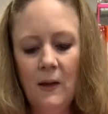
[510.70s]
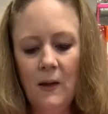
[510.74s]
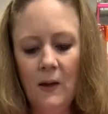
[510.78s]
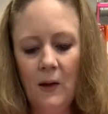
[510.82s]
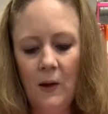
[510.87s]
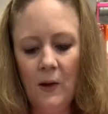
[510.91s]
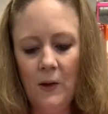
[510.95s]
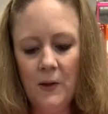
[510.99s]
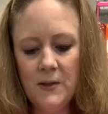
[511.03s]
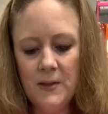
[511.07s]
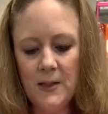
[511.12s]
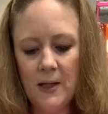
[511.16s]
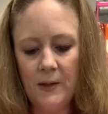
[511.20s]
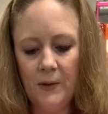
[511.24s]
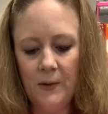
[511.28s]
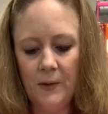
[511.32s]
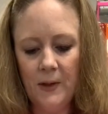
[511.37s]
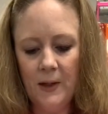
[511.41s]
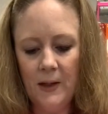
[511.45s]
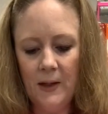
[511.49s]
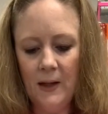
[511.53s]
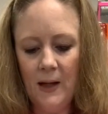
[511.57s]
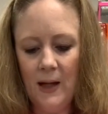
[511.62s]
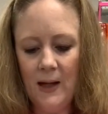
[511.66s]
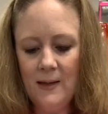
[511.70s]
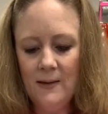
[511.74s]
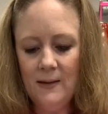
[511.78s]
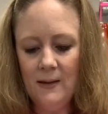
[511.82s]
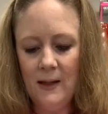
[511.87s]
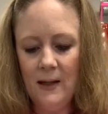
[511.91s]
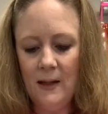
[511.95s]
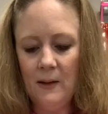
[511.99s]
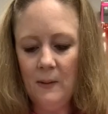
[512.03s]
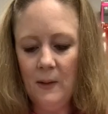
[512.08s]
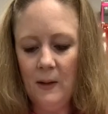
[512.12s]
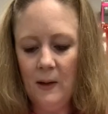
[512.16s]
all settled in nicely
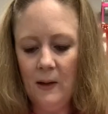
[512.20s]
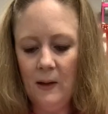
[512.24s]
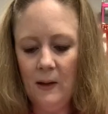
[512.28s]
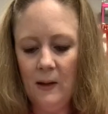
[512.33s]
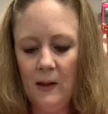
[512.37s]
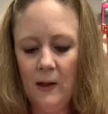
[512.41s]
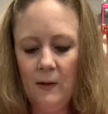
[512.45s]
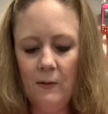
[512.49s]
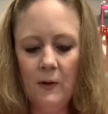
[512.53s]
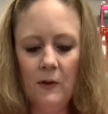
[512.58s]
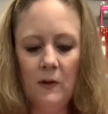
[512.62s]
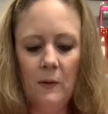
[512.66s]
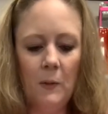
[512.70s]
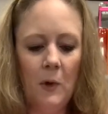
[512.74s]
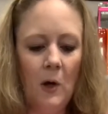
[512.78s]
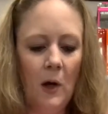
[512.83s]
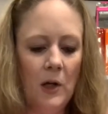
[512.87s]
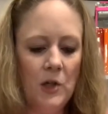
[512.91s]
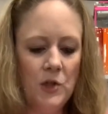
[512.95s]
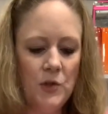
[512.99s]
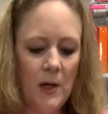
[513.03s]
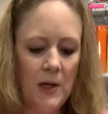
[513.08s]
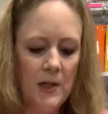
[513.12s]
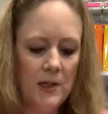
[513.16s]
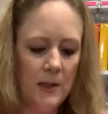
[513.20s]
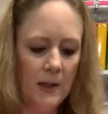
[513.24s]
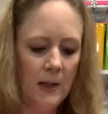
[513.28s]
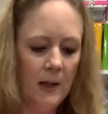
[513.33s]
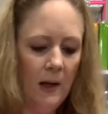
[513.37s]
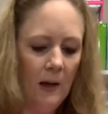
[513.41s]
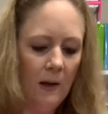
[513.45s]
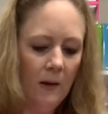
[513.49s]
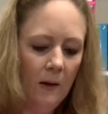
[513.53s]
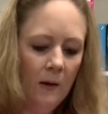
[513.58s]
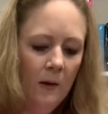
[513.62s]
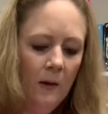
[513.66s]
and give it some contrast in
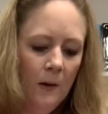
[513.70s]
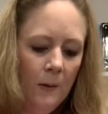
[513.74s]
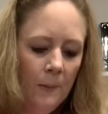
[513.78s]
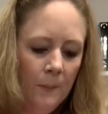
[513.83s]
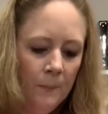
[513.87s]
color.